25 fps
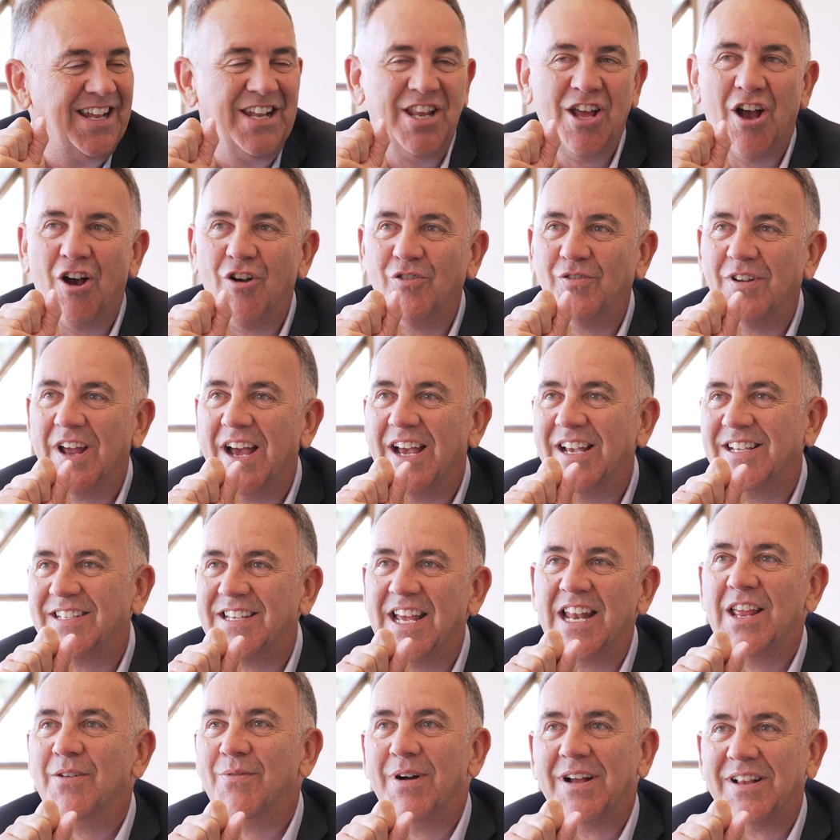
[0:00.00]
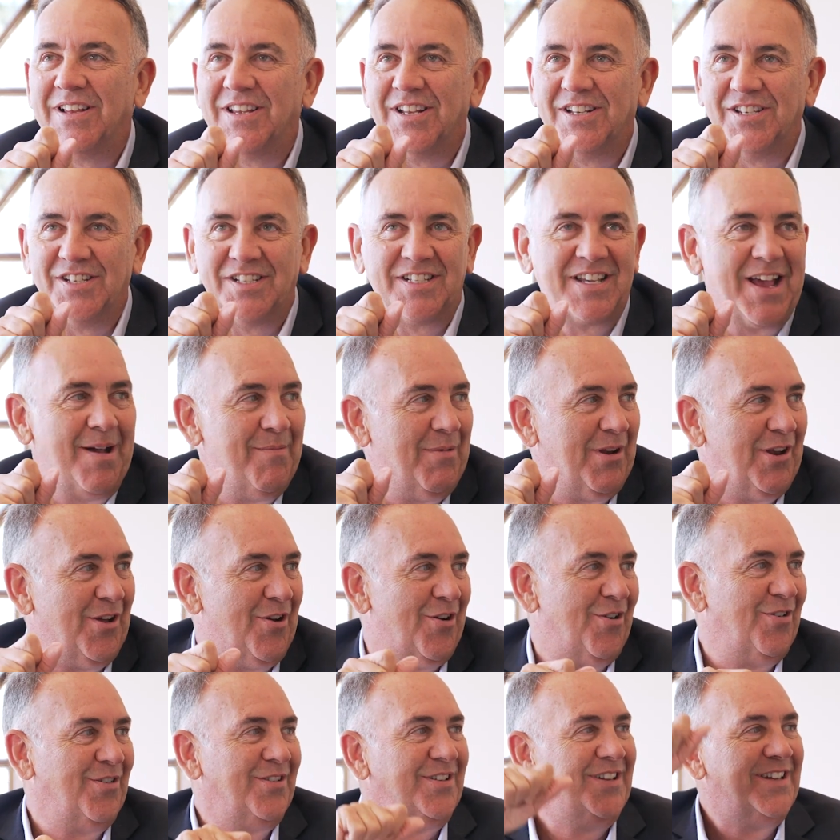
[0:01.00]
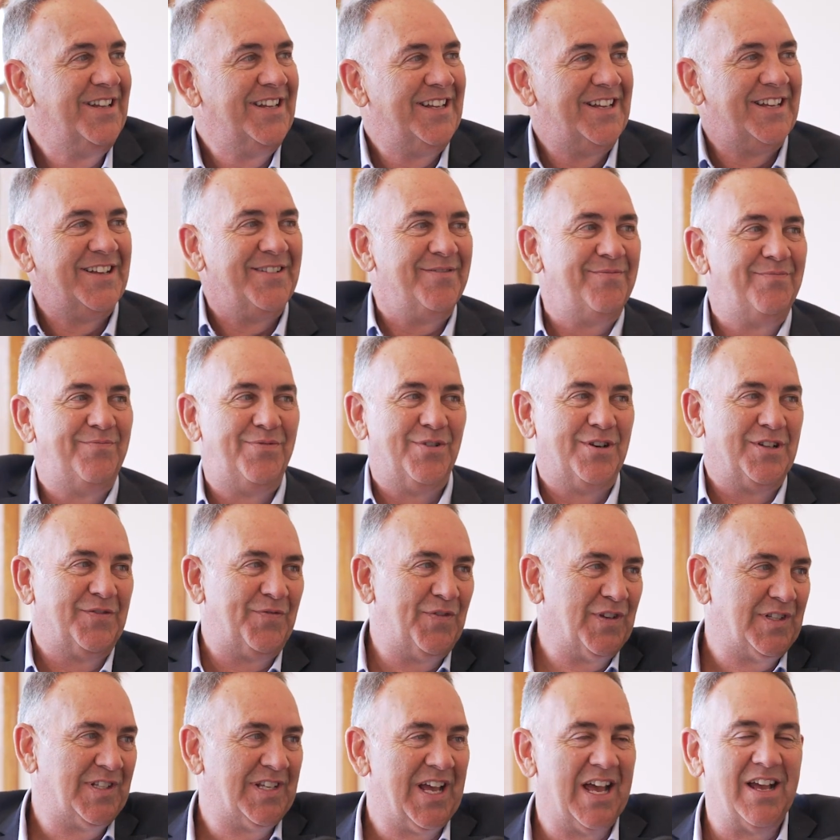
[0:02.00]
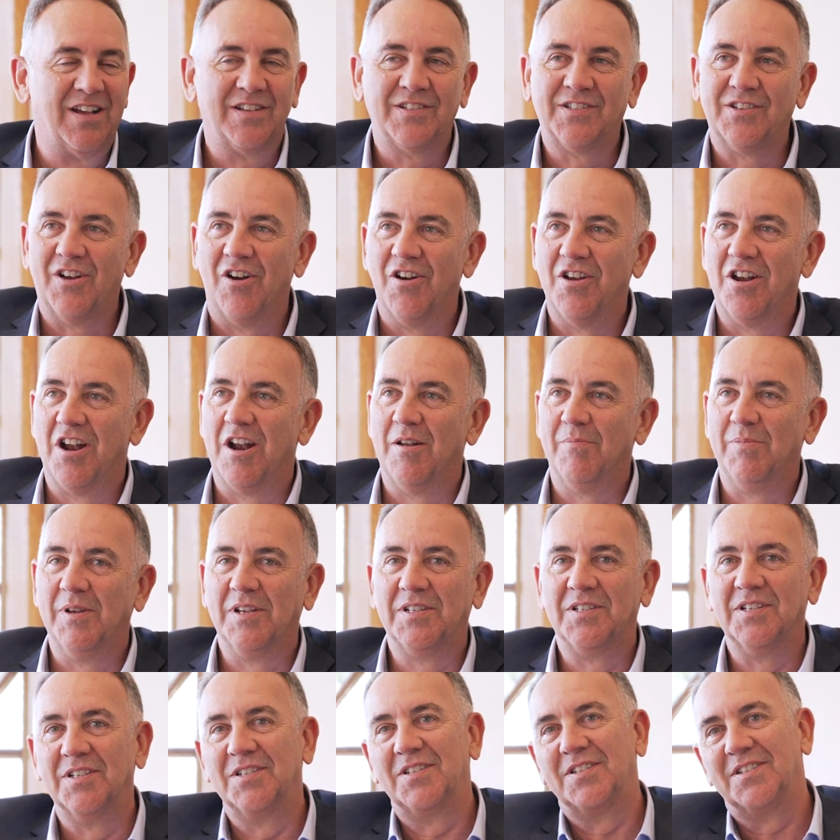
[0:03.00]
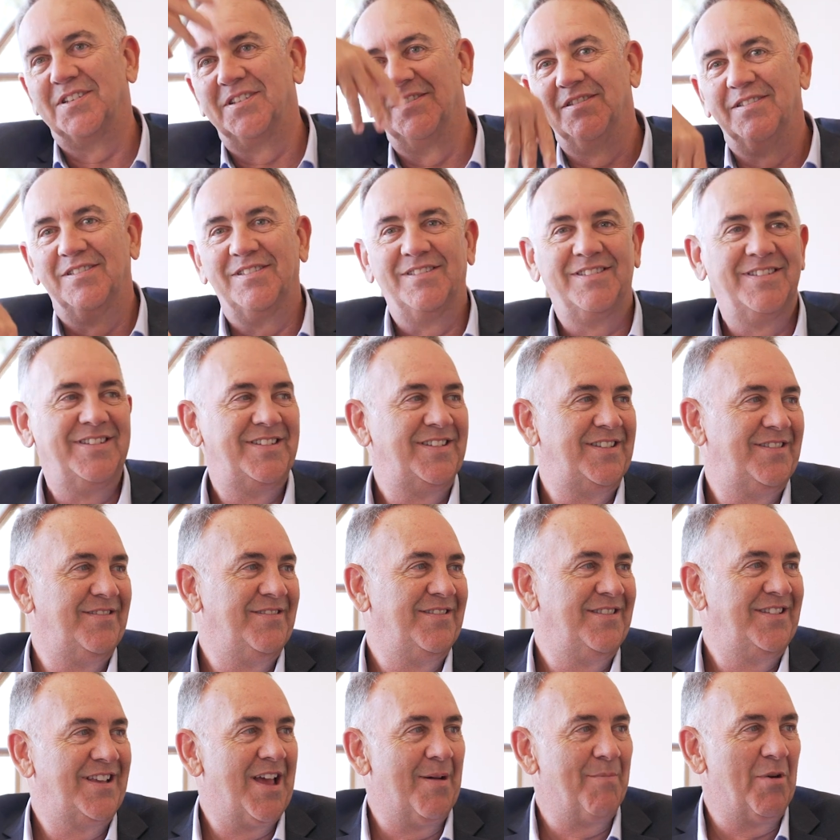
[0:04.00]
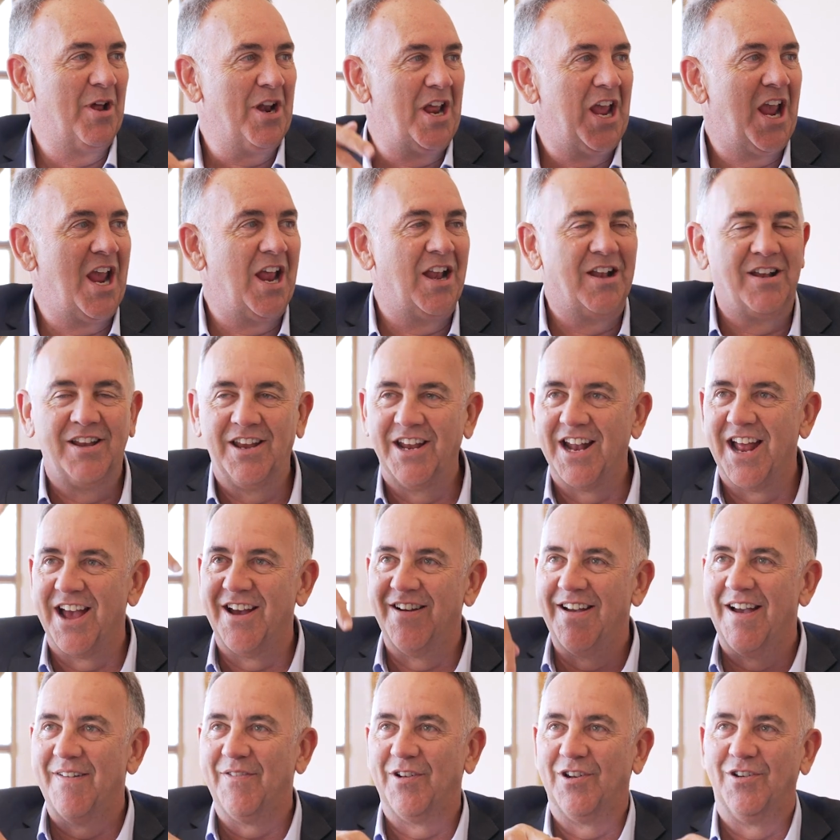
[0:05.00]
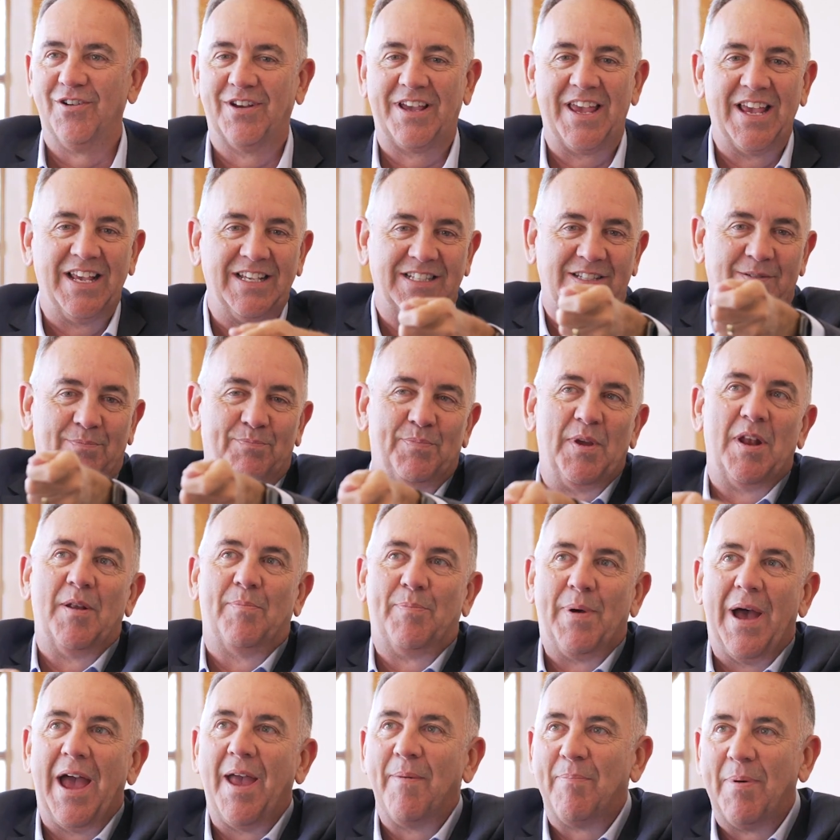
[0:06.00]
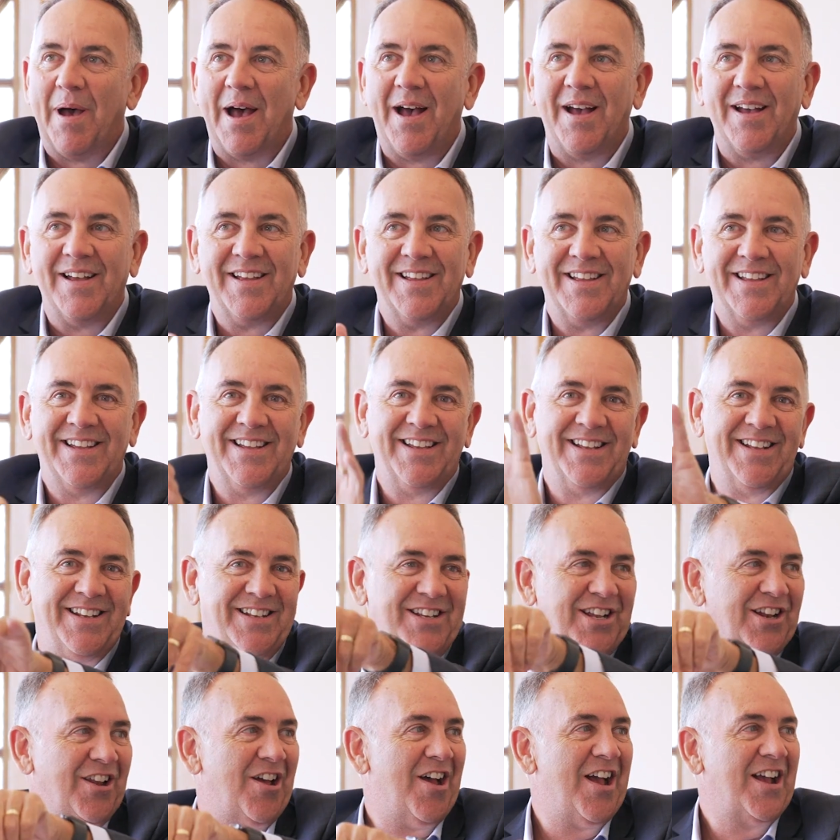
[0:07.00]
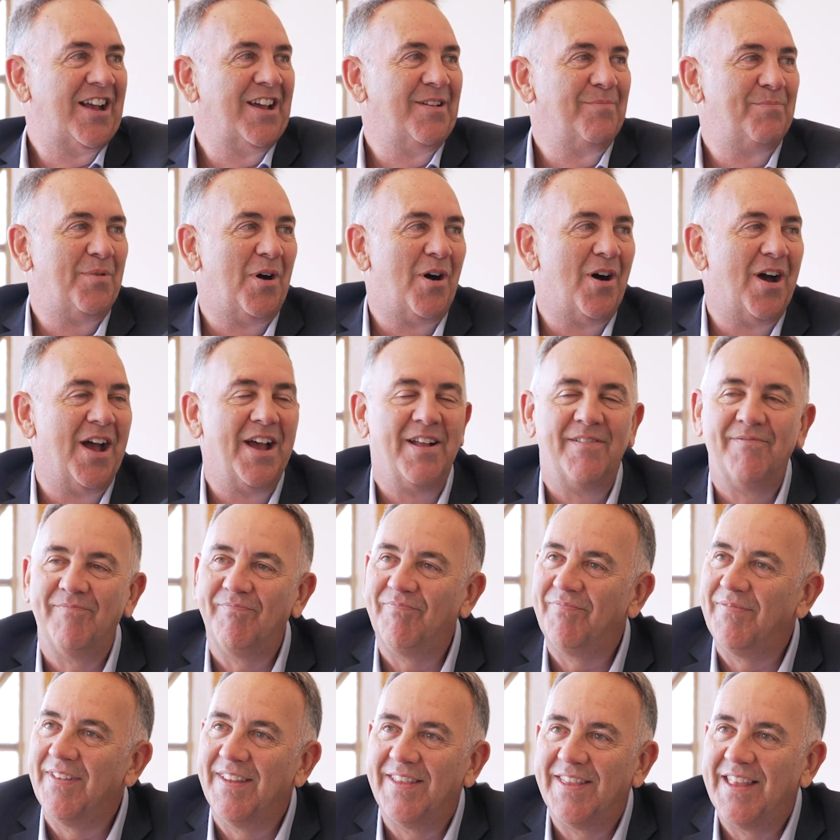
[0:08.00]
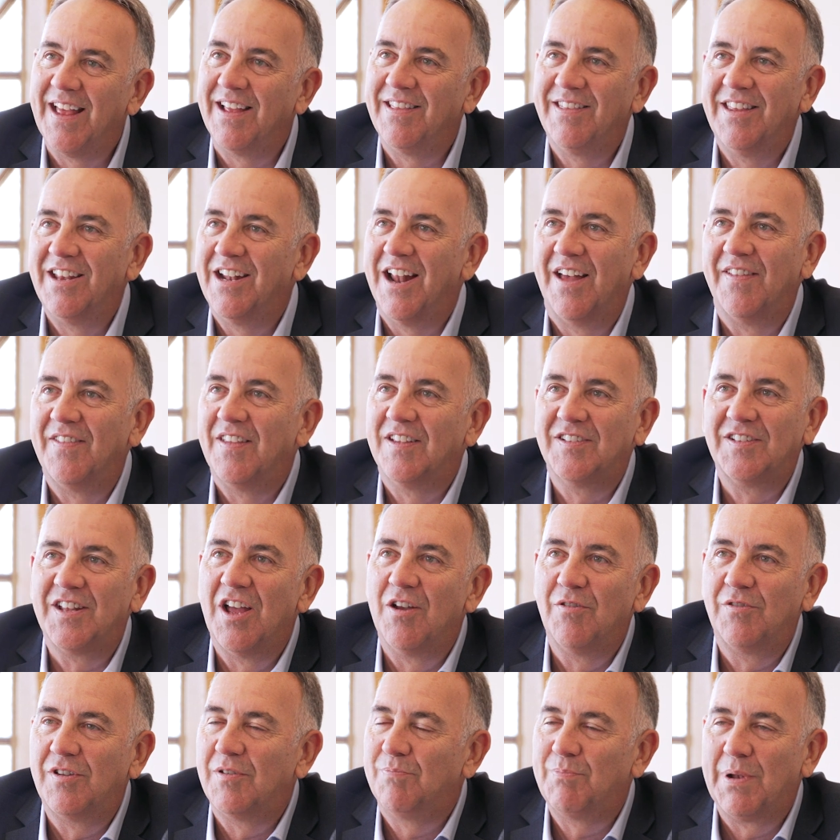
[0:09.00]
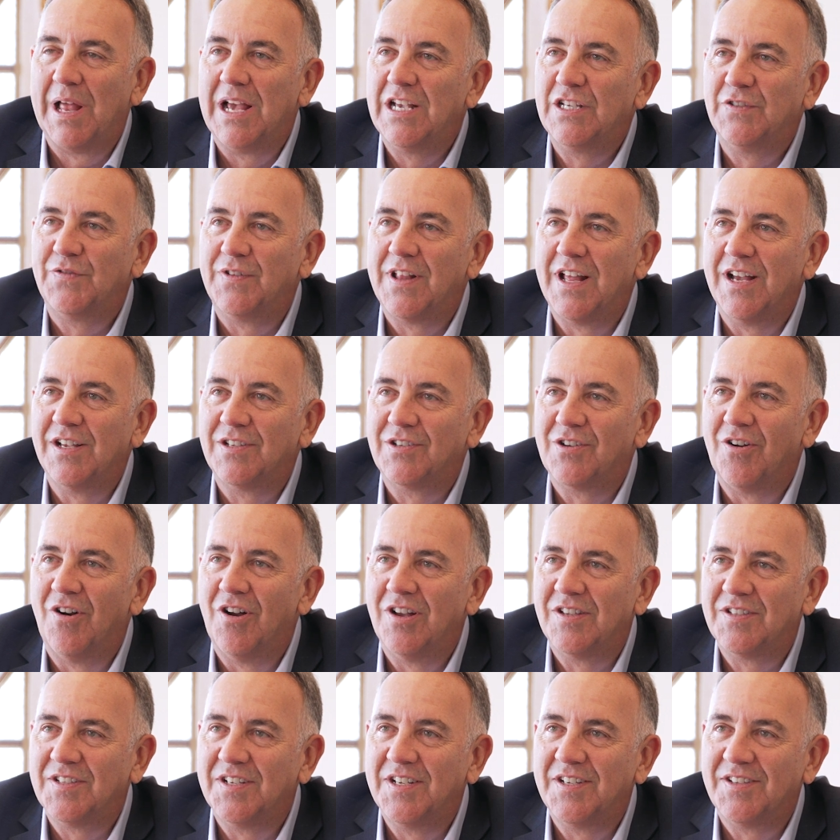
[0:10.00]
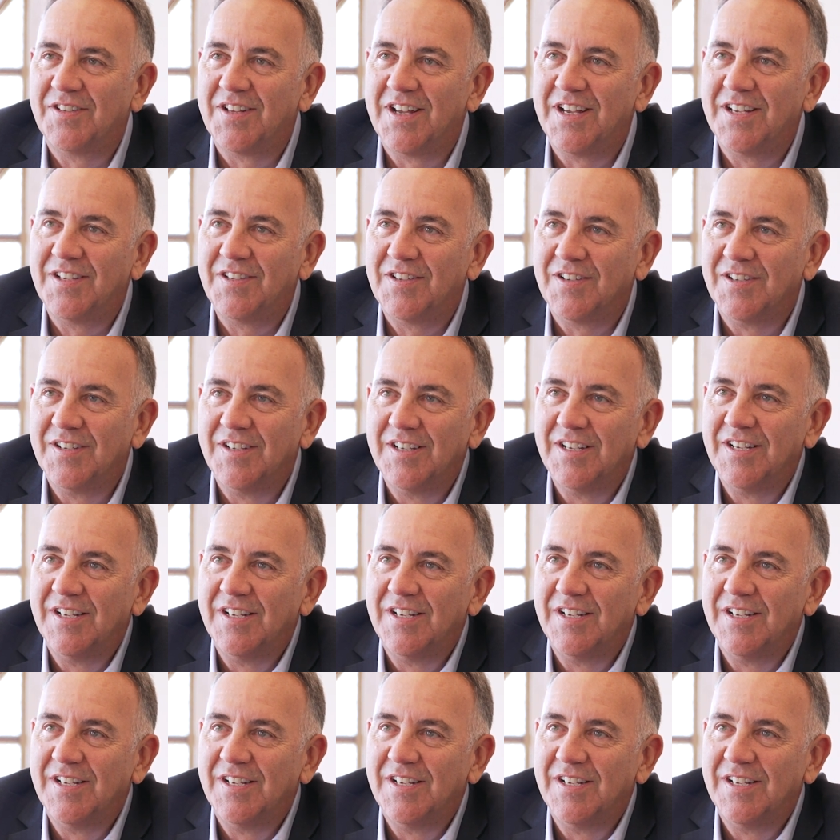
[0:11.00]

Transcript: the old days, anyone could just come along, put a for sale sign on a business, come on in, you know, have a look, here's a bit of paper. If you like it, buy it. There's no place for those guys these days.